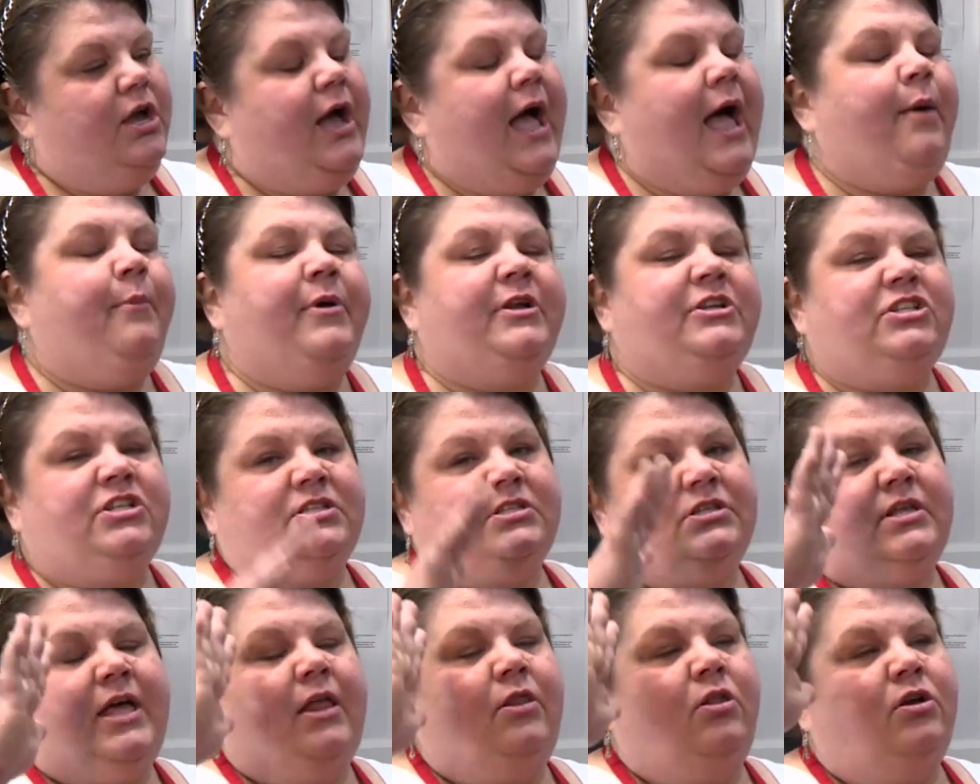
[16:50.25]
How
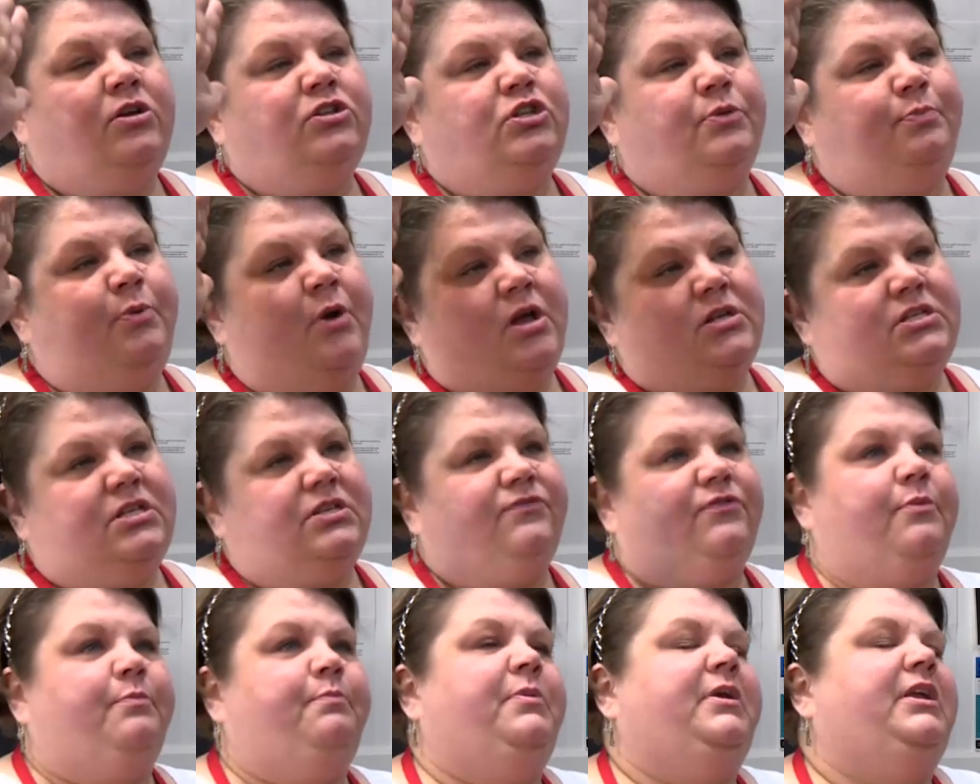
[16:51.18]
long is the process
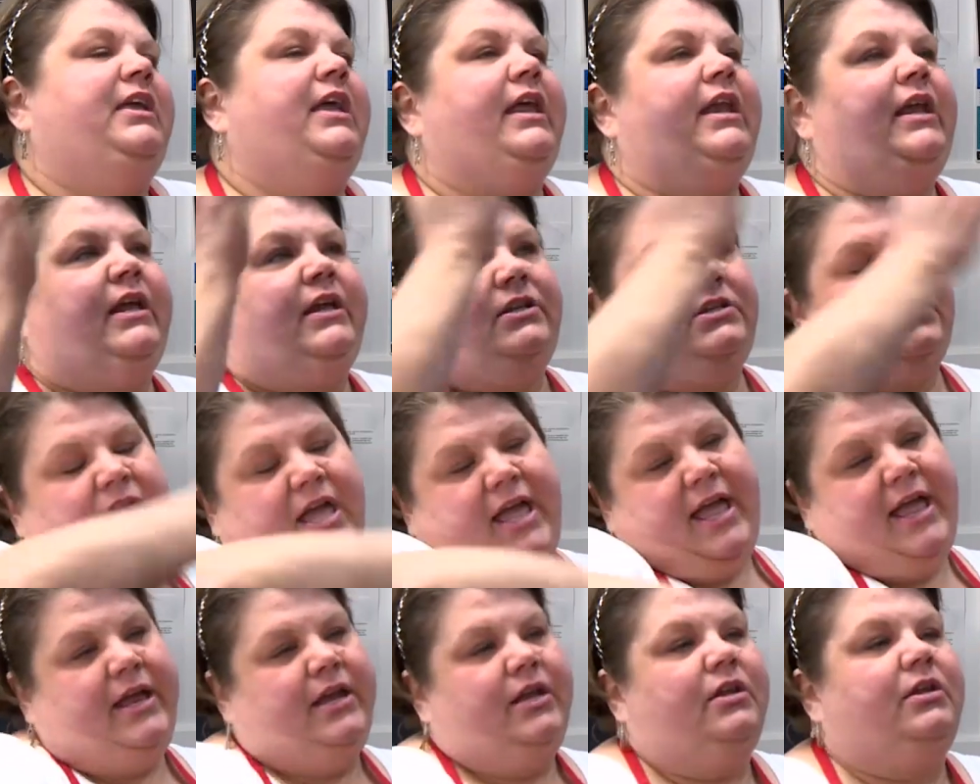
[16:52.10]
from beginning
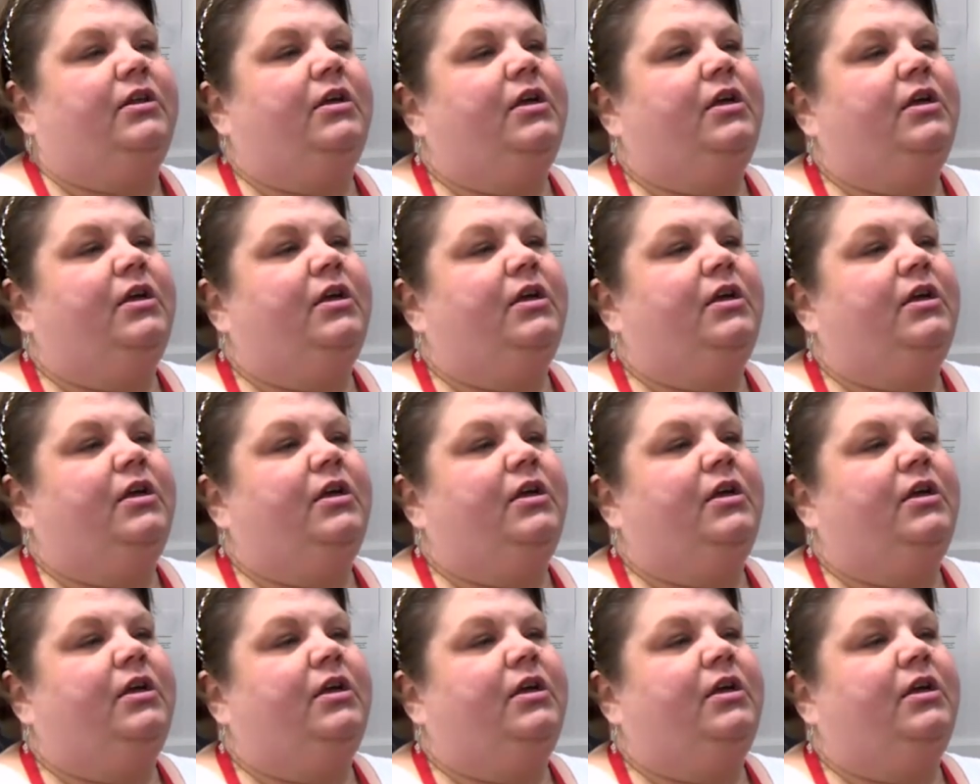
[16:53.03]
to end?